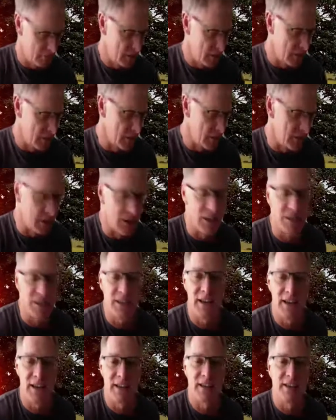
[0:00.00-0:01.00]
He
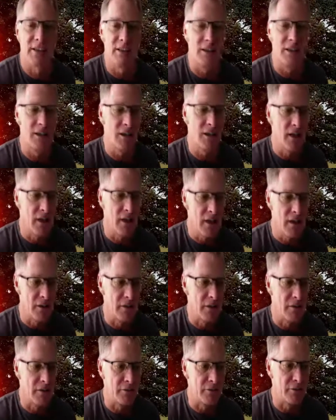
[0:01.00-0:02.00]
tested the
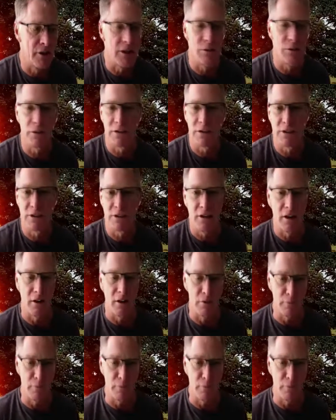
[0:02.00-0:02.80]
frequency of